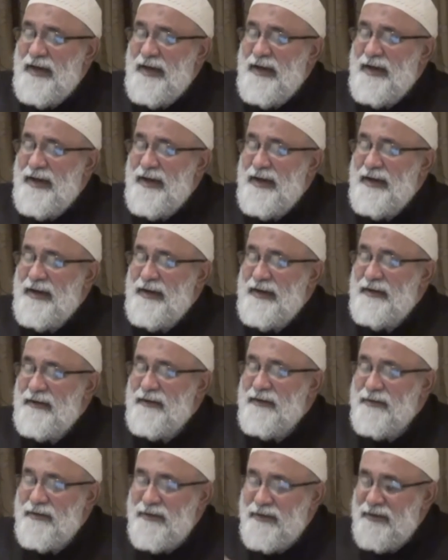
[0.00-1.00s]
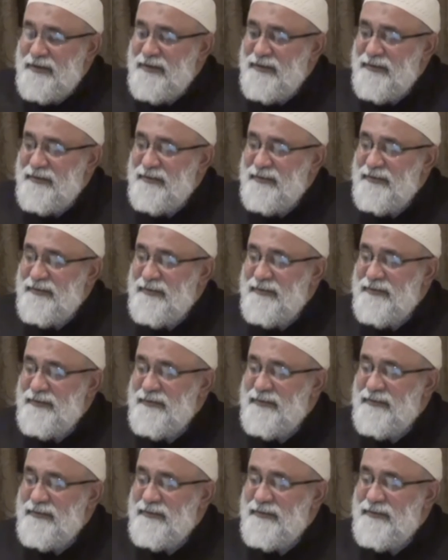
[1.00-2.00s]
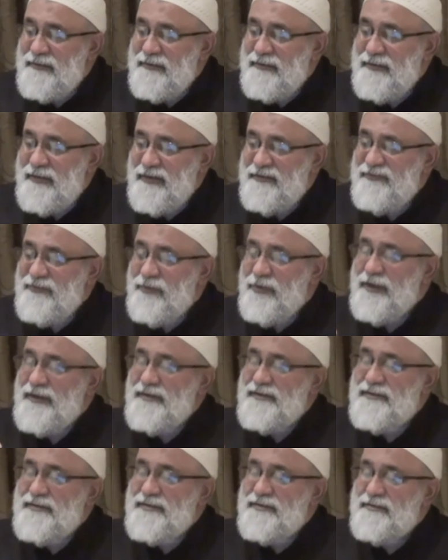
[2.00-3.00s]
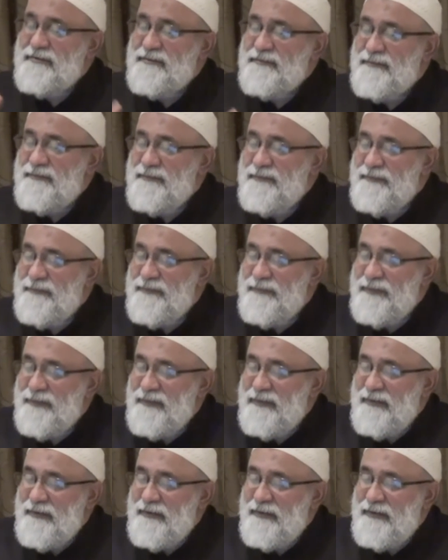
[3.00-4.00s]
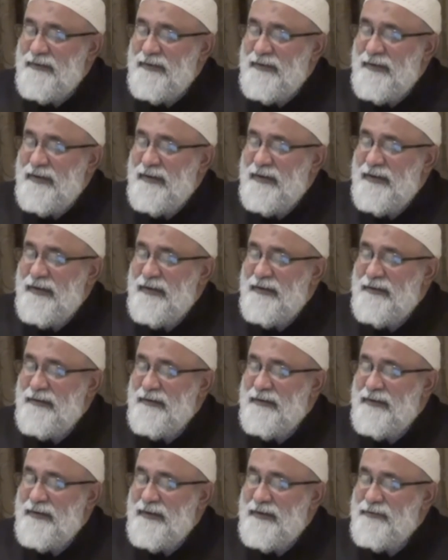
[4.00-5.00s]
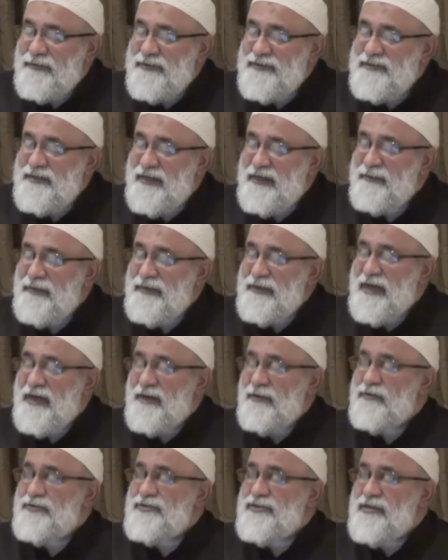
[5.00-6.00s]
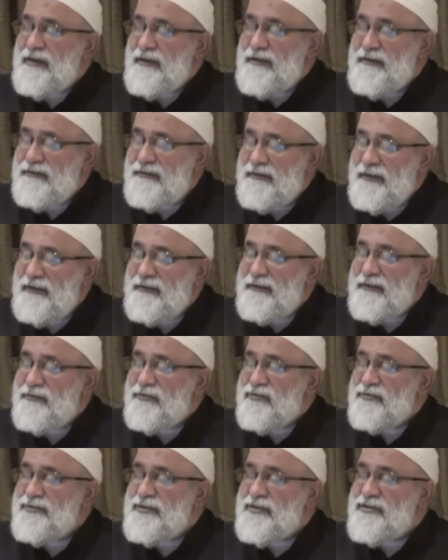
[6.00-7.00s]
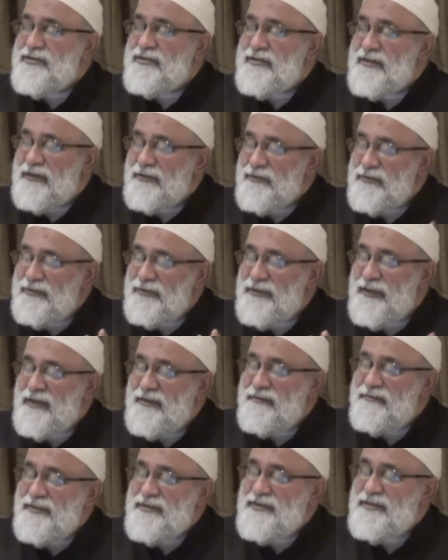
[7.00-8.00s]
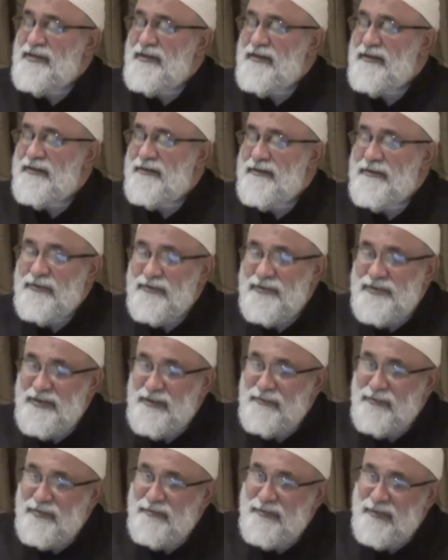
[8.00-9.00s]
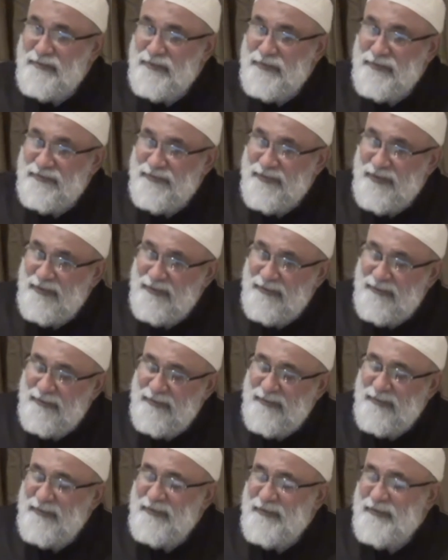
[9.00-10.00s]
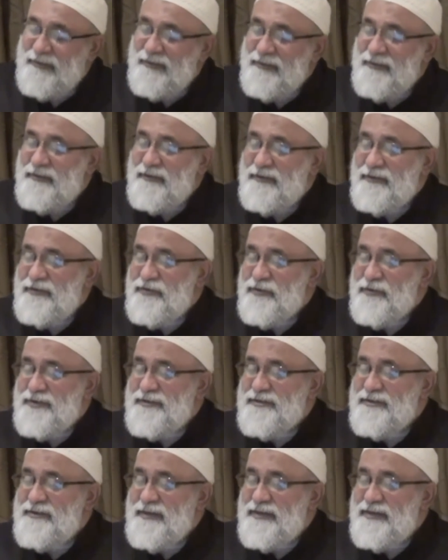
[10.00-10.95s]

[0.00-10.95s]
I heard a voice and it was telling me, Ya Hussein, innakum tasra'un al-masir. You seem to be moving towards a